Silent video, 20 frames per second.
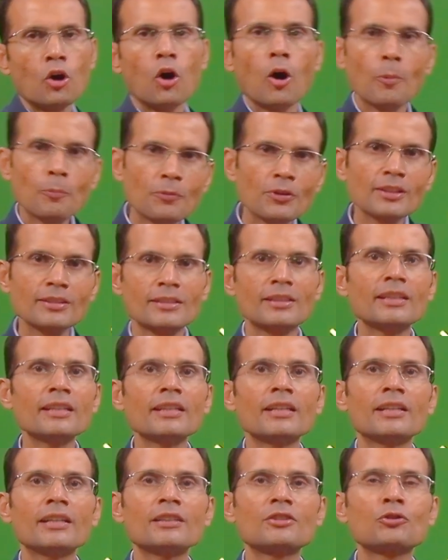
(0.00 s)

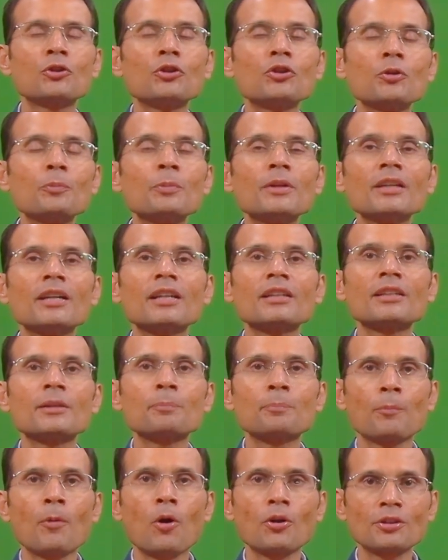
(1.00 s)
Obviously, it's going to be an
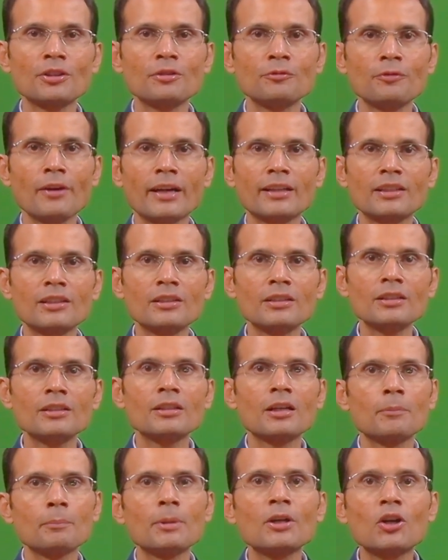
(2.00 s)
important factor
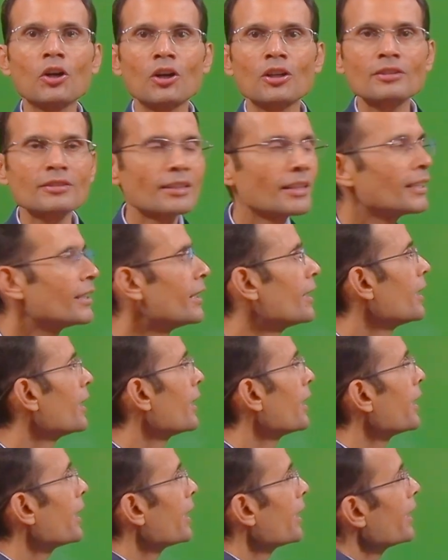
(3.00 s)
because
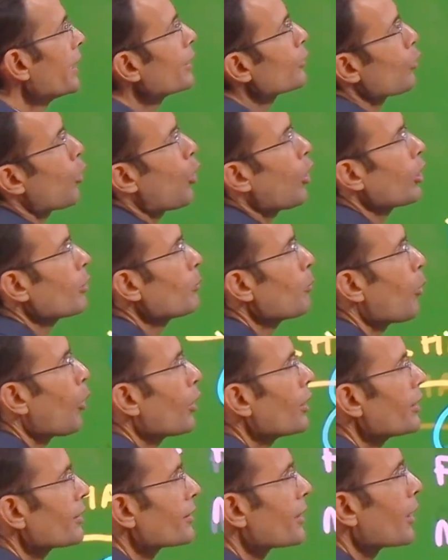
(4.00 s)
it all
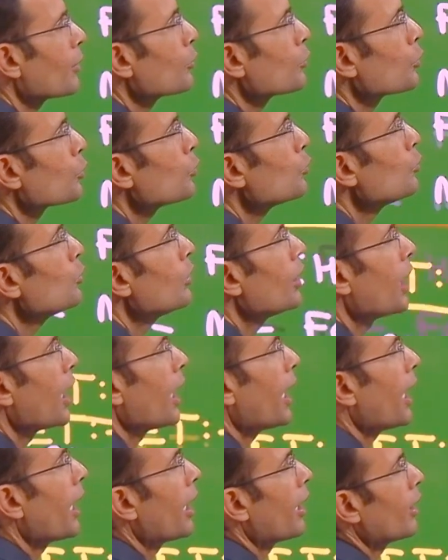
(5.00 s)
boils down to
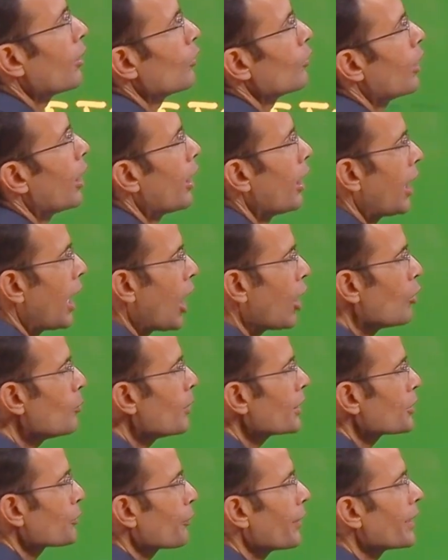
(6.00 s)
how
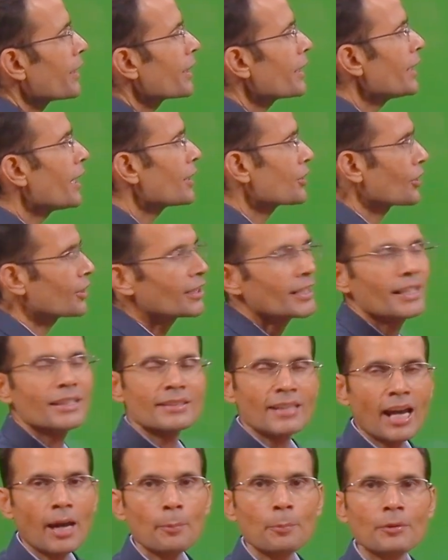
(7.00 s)
much ventilation
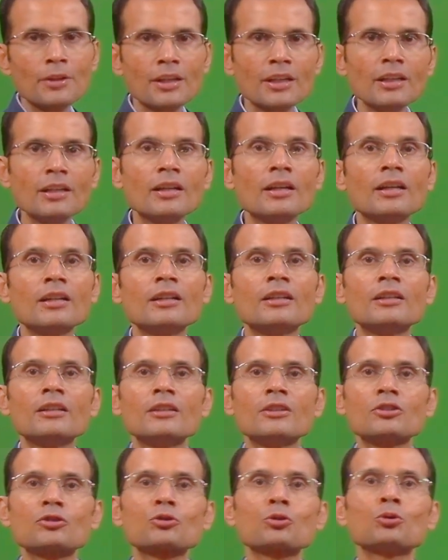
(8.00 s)
is happening,
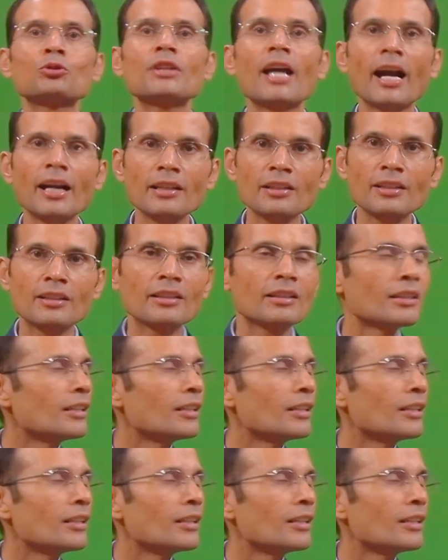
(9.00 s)
so that